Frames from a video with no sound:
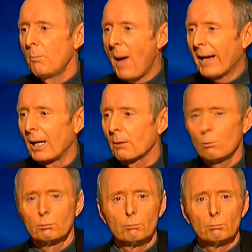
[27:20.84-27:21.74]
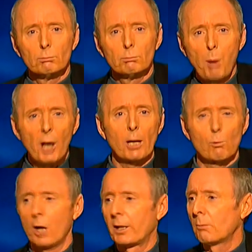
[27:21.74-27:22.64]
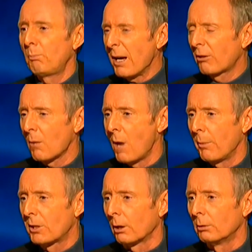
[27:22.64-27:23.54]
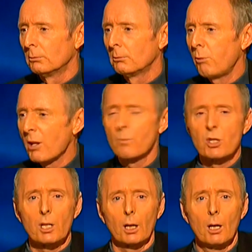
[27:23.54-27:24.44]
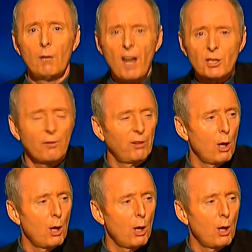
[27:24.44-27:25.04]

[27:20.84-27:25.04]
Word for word: packet, pocket rocket, pink thermometer, rhythm stick, fleshy